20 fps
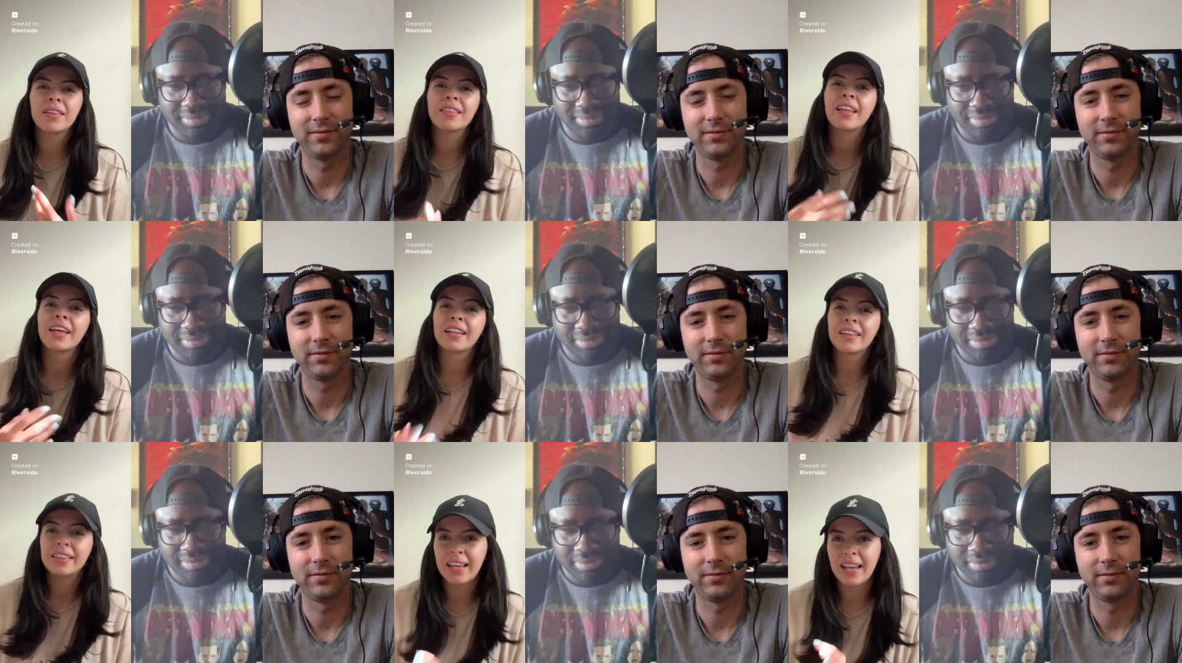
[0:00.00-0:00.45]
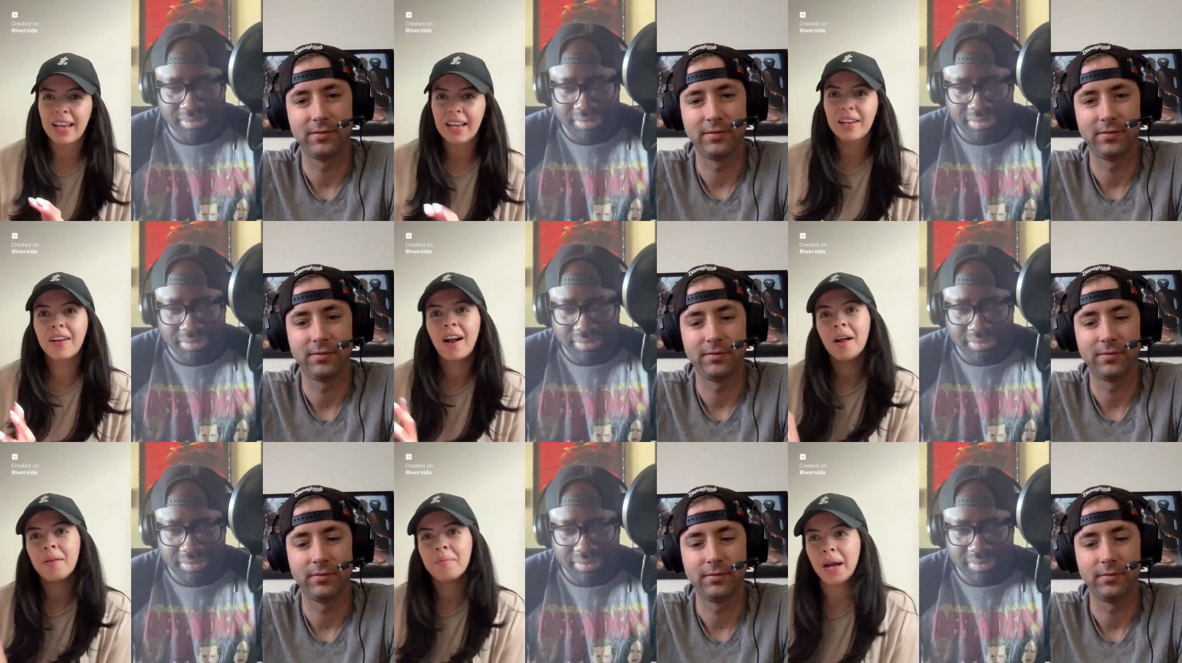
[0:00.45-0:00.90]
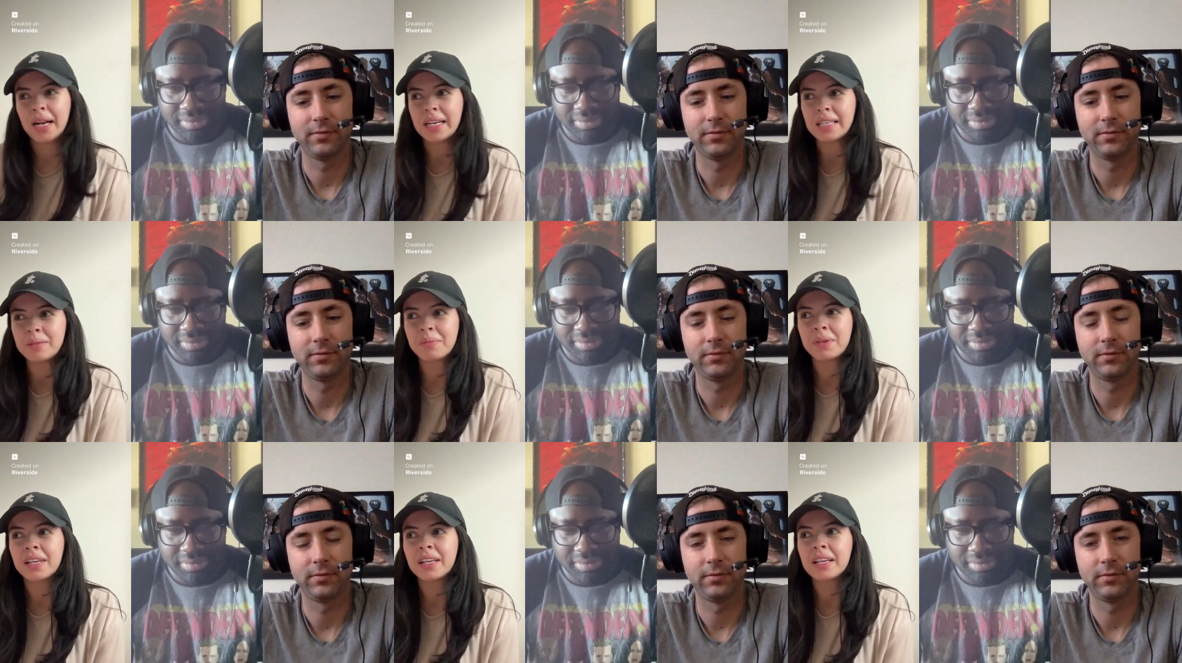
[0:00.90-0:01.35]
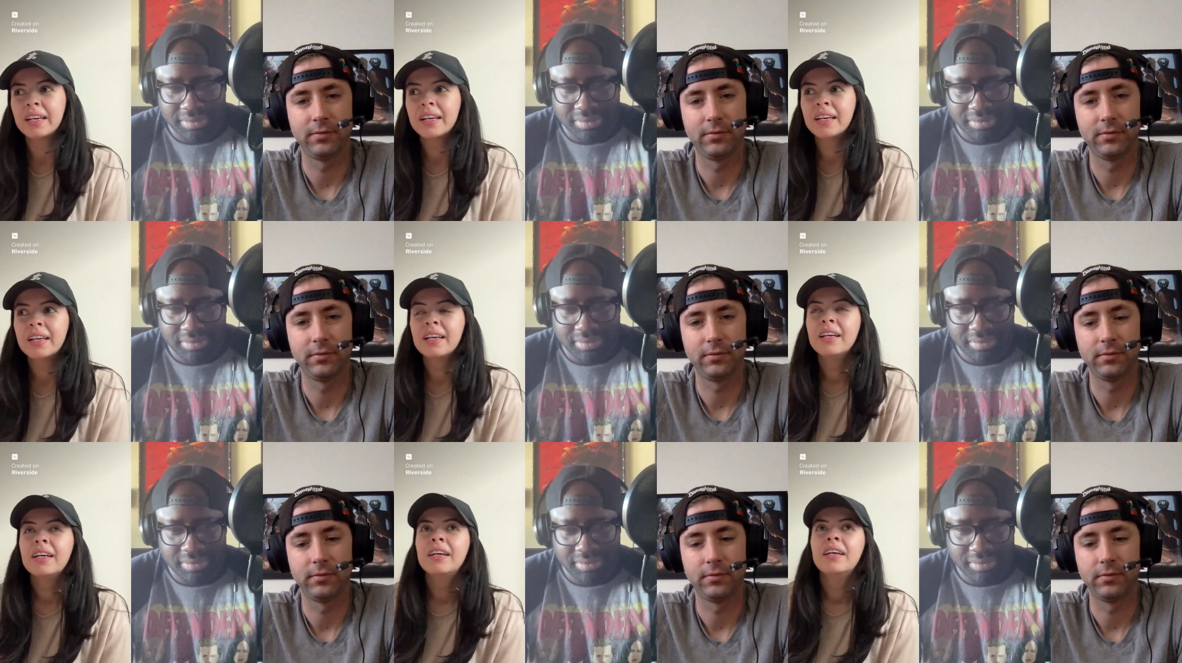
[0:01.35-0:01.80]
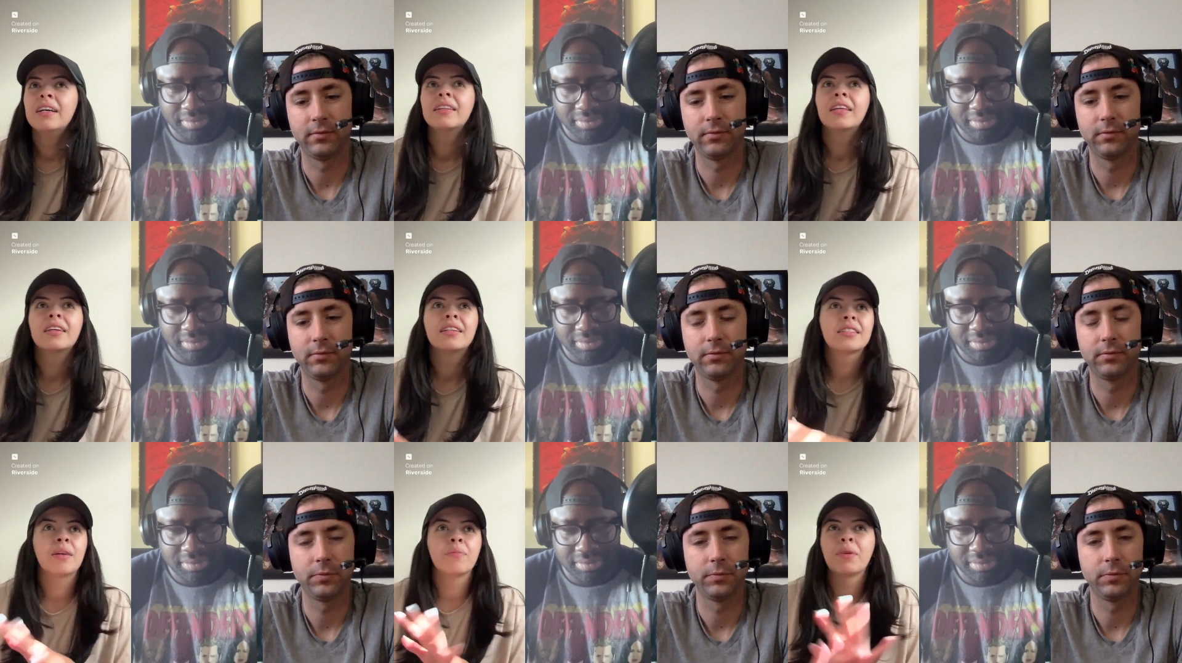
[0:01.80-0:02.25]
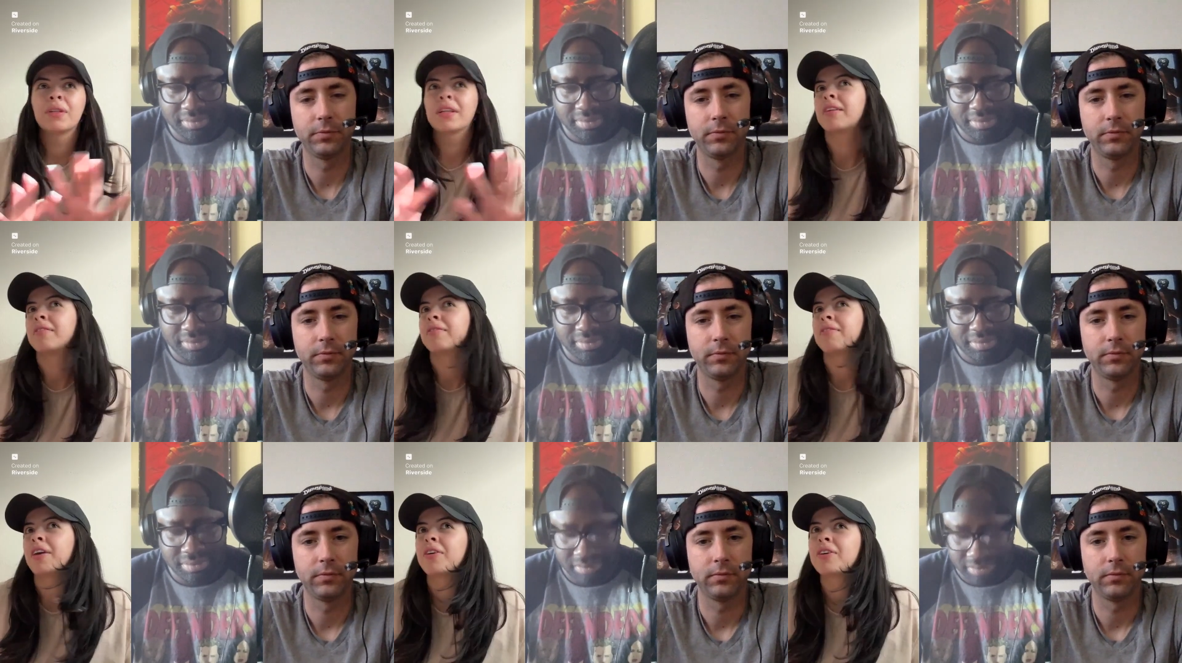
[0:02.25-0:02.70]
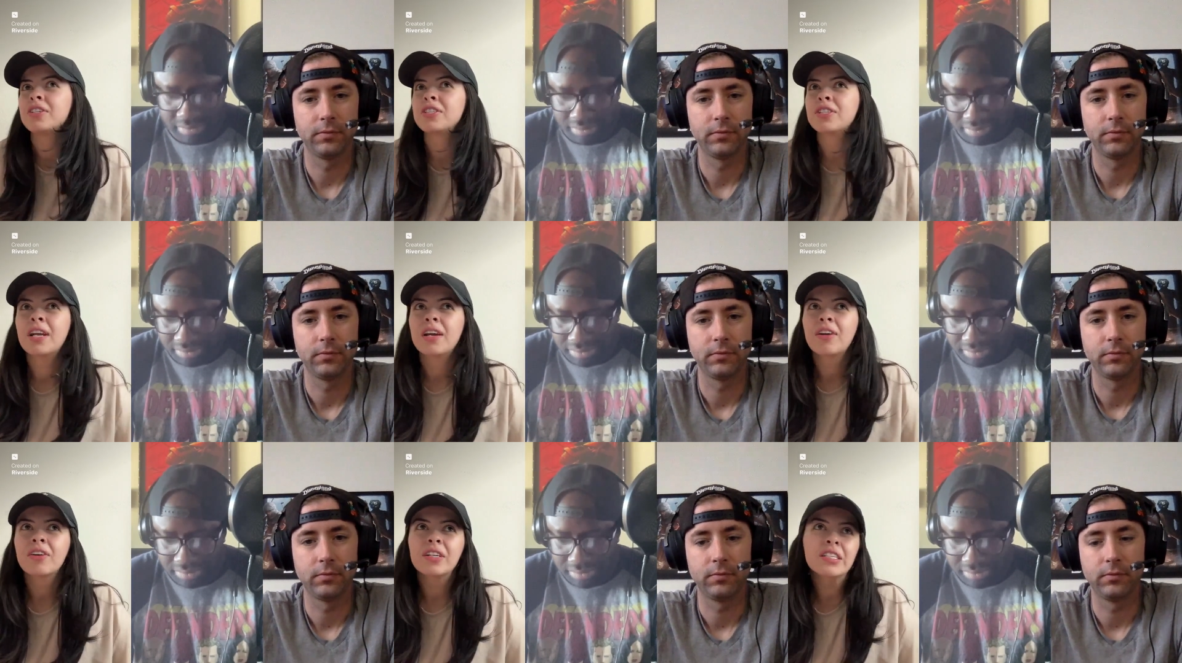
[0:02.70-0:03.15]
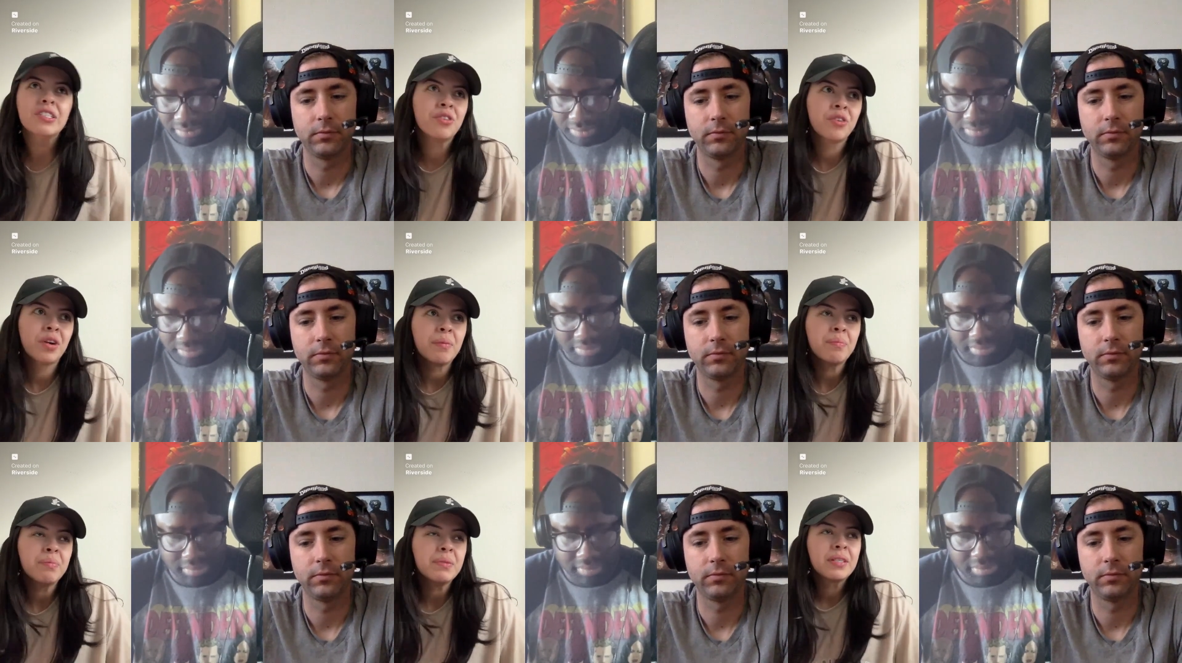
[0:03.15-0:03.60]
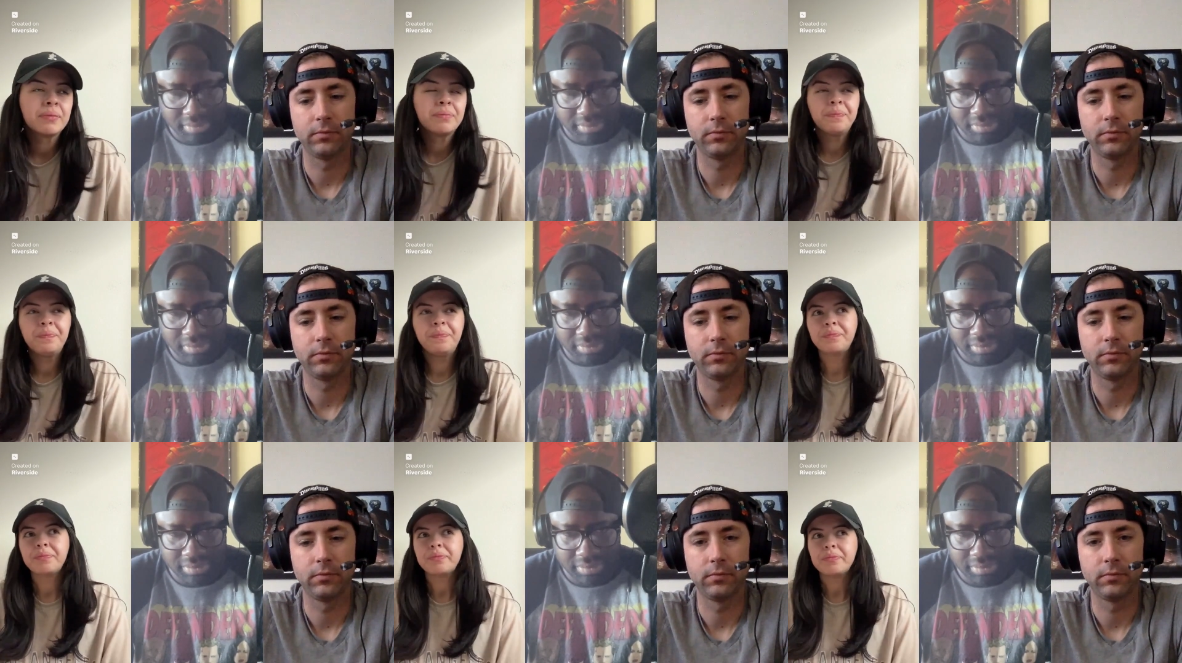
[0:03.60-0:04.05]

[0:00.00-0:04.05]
Speaker 1: me like they had gotten back to me they sent me like a very generic script